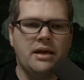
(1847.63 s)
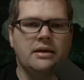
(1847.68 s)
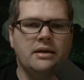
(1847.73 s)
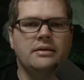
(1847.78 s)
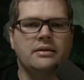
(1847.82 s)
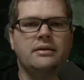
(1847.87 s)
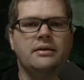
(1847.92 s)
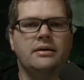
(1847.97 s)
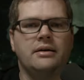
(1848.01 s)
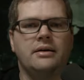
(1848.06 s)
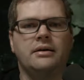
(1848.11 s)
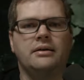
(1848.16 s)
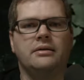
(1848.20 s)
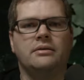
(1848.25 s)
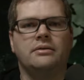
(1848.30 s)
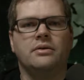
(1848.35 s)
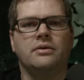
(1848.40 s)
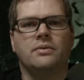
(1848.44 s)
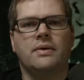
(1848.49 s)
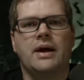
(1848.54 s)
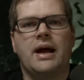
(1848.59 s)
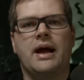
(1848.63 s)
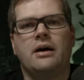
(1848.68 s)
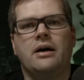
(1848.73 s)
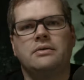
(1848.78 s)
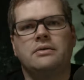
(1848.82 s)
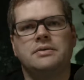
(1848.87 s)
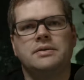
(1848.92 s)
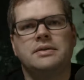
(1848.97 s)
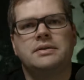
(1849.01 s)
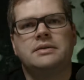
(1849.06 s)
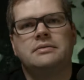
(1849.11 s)
the
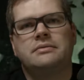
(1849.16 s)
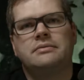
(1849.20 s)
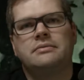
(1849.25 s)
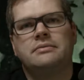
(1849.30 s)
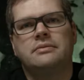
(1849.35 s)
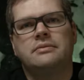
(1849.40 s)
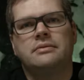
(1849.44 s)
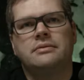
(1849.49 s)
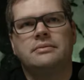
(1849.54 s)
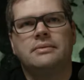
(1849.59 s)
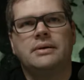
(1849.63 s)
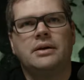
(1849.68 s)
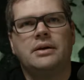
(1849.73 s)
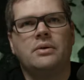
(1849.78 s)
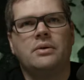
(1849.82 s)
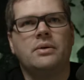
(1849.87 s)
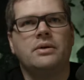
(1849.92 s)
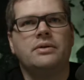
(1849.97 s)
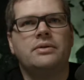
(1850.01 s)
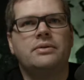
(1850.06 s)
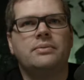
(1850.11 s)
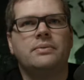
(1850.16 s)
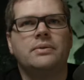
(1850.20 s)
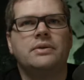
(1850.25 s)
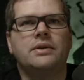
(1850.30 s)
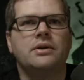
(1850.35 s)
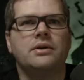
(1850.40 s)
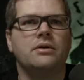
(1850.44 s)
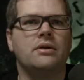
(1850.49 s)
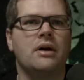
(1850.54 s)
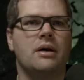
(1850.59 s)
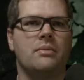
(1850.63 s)
rounds, with the
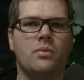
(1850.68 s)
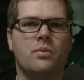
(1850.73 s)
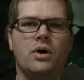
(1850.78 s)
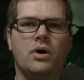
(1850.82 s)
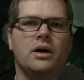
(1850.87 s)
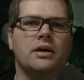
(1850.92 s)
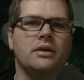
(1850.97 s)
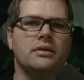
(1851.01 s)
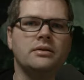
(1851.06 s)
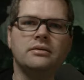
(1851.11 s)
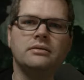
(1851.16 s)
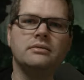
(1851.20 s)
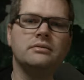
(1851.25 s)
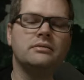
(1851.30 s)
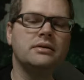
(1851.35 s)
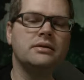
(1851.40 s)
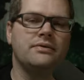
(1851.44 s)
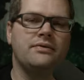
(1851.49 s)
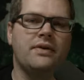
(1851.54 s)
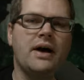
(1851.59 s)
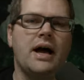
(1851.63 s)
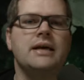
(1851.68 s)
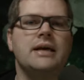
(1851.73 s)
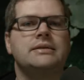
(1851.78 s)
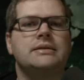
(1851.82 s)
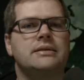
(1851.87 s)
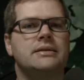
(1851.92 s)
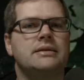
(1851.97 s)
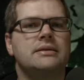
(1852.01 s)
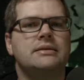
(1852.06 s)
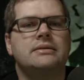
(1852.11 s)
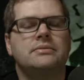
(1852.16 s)
new M1
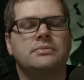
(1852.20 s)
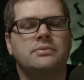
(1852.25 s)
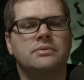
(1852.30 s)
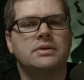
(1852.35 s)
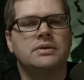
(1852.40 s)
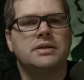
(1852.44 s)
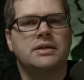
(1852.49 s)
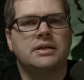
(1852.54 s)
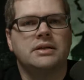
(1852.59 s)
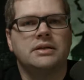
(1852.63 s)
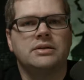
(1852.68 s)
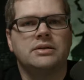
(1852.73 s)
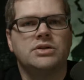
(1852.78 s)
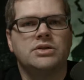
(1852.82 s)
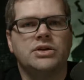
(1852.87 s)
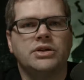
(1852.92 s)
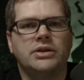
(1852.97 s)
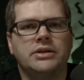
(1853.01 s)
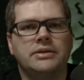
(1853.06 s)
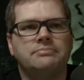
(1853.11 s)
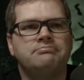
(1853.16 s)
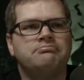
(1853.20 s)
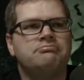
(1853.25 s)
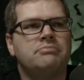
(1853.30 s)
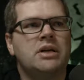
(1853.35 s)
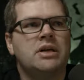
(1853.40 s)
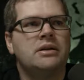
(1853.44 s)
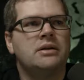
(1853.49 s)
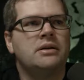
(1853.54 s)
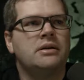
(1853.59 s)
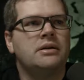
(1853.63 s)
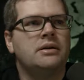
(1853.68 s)
devices, we're just gonna chill.
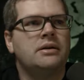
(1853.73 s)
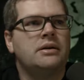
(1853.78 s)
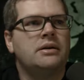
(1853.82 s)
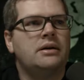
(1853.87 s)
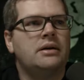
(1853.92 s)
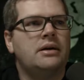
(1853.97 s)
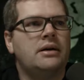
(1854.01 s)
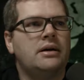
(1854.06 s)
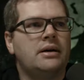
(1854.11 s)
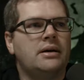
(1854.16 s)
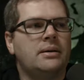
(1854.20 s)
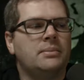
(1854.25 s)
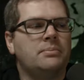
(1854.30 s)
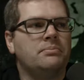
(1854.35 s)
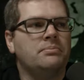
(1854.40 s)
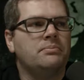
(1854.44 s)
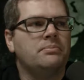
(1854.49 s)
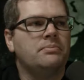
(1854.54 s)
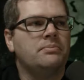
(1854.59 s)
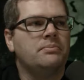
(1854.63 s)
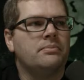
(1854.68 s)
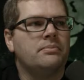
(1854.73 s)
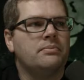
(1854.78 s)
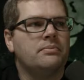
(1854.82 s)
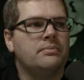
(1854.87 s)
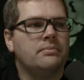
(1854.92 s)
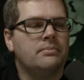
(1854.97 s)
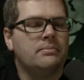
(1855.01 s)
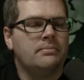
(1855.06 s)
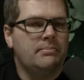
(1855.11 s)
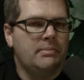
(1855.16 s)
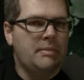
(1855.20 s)

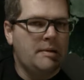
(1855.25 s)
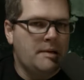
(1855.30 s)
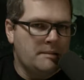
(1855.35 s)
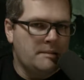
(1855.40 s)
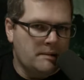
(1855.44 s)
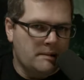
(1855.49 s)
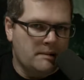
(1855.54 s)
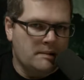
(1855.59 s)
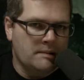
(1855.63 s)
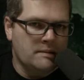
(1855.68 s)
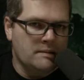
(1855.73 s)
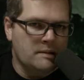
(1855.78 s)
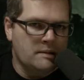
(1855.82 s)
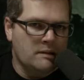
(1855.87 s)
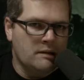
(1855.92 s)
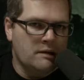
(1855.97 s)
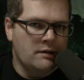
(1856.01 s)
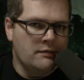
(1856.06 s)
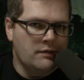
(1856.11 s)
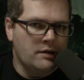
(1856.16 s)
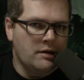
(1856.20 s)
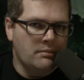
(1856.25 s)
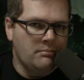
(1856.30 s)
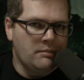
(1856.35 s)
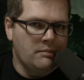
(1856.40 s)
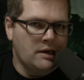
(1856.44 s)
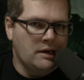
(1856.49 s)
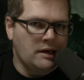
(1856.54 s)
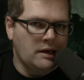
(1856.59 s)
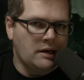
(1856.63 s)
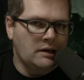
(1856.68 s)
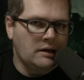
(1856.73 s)
Mainly because I don't have any
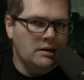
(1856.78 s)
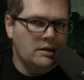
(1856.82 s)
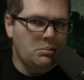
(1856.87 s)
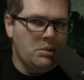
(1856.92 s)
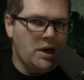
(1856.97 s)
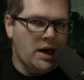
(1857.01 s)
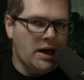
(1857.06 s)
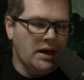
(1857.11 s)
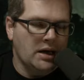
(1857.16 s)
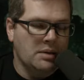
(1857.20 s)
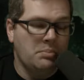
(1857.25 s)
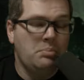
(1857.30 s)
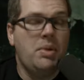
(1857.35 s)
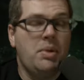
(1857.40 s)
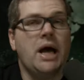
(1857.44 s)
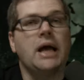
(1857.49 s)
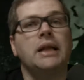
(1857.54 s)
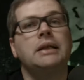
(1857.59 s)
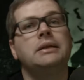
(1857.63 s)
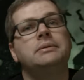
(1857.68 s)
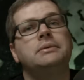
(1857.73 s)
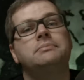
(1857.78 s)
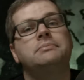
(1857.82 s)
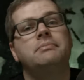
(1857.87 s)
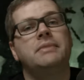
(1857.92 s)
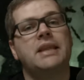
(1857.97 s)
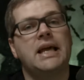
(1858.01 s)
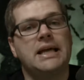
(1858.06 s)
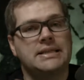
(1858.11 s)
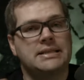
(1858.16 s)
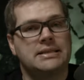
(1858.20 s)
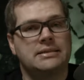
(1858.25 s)
money to buy it, but
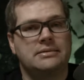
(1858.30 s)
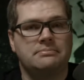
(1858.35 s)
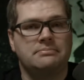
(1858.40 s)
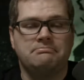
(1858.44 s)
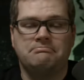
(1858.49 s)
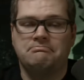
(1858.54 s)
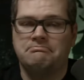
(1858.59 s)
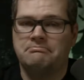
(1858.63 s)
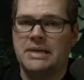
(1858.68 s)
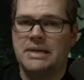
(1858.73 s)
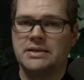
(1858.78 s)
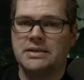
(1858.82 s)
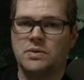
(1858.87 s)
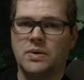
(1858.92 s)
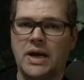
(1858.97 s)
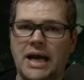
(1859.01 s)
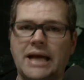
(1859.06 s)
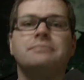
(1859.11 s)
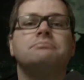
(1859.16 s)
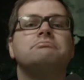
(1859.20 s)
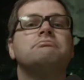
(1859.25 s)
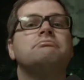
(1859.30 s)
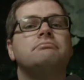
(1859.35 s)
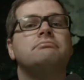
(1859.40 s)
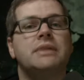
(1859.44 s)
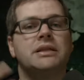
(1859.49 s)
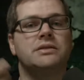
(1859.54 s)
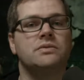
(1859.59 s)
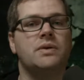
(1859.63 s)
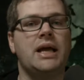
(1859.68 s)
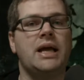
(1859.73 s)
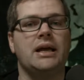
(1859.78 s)
that's okay.
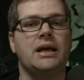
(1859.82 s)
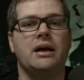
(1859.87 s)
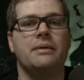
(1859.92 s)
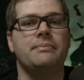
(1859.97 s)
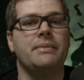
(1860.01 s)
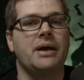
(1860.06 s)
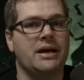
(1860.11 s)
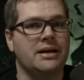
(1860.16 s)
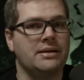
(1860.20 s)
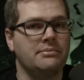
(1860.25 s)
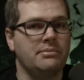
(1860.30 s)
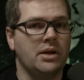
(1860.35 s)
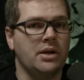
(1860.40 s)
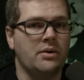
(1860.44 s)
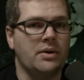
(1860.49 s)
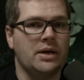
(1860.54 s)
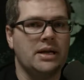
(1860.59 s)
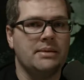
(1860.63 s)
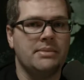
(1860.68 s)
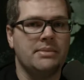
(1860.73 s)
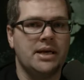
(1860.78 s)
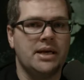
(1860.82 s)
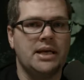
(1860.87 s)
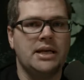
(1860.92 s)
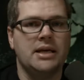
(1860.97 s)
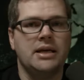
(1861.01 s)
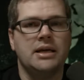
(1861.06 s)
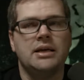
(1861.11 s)
That's okay. I'm not gonna blow any money